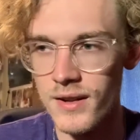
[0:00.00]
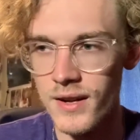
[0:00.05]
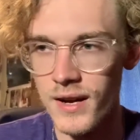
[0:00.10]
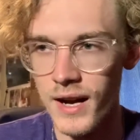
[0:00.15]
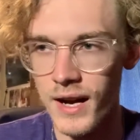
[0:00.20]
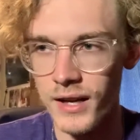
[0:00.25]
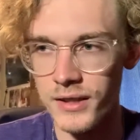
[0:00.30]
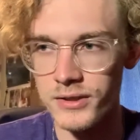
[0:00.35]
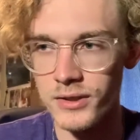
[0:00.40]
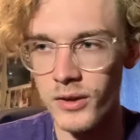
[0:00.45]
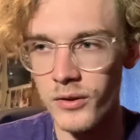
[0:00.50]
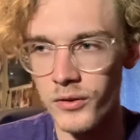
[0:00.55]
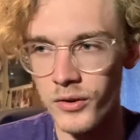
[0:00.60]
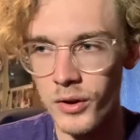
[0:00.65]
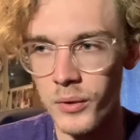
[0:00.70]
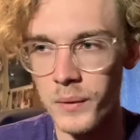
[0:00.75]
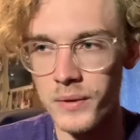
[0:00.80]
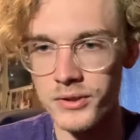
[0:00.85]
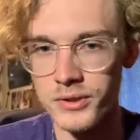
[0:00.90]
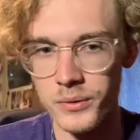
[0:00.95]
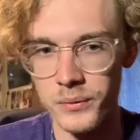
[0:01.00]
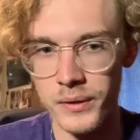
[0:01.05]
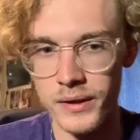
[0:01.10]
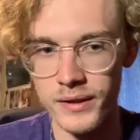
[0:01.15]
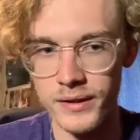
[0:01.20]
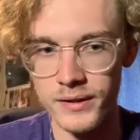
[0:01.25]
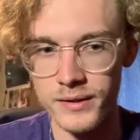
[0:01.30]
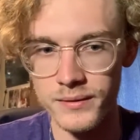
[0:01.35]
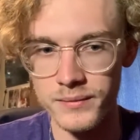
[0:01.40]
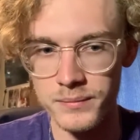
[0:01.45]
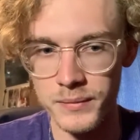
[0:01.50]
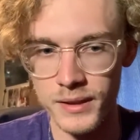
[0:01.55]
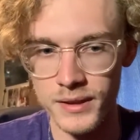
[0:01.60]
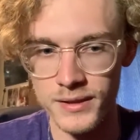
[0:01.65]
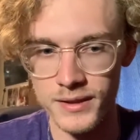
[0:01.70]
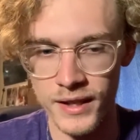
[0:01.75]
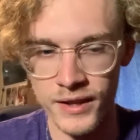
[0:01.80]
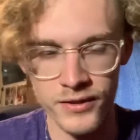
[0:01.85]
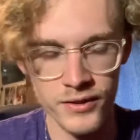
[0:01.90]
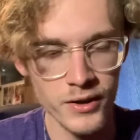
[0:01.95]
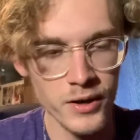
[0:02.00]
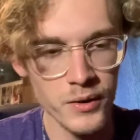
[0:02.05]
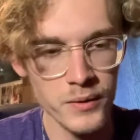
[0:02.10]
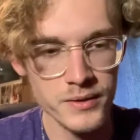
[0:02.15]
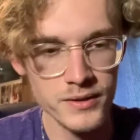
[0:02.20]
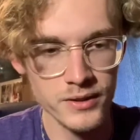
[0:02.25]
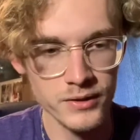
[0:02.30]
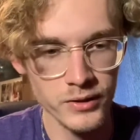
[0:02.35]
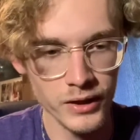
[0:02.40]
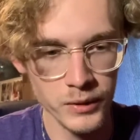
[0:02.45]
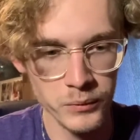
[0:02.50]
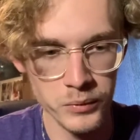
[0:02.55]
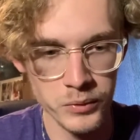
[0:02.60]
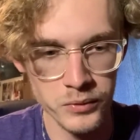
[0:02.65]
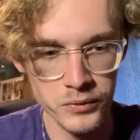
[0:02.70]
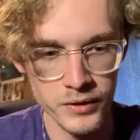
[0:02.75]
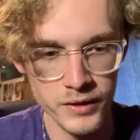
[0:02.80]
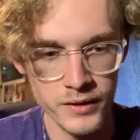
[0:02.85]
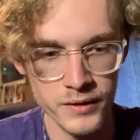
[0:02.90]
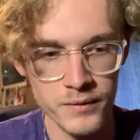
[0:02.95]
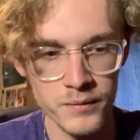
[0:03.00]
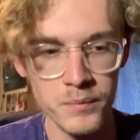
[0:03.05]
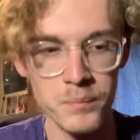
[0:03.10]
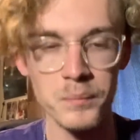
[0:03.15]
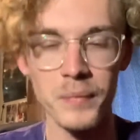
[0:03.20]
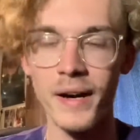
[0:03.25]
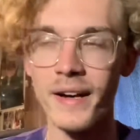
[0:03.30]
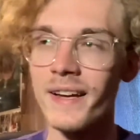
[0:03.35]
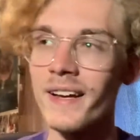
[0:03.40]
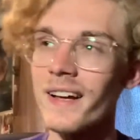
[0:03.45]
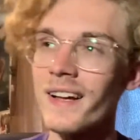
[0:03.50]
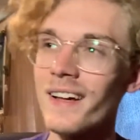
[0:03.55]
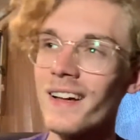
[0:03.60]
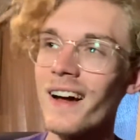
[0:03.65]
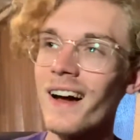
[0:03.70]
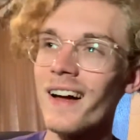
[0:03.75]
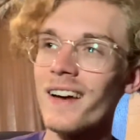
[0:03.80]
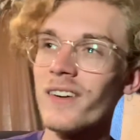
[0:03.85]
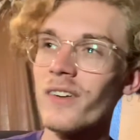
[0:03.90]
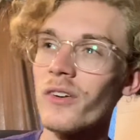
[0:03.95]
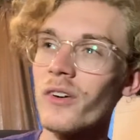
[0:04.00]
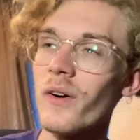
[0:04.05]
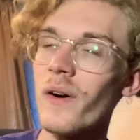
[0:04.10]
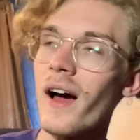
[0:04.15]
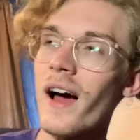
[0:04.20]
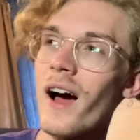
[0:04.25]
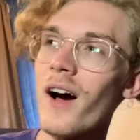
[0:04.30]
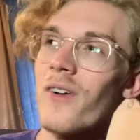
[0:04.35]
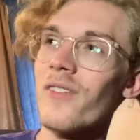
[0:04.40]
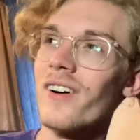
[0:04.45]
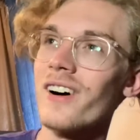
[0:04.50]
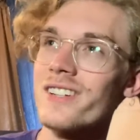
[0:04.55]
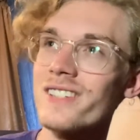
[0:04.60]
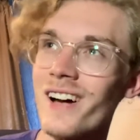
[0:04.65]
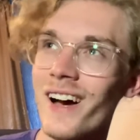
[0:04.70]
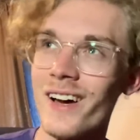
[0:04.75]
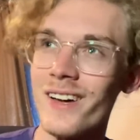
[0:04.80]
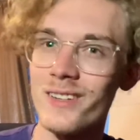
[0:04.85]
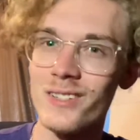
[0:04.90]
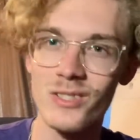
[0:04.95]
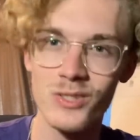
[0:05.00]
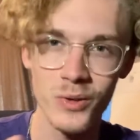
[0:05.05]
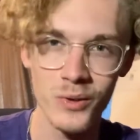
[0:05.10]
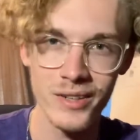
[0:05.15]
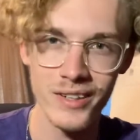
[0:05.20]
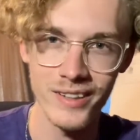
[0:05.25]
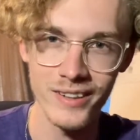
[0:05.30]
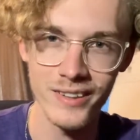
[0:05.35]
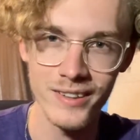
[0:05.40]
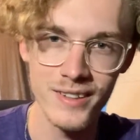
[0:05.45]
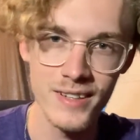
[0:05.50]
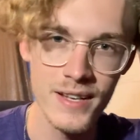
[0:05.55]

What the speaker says: I don't know what to rate it because I know it's a great movie, but I don't know how much I enjoyed it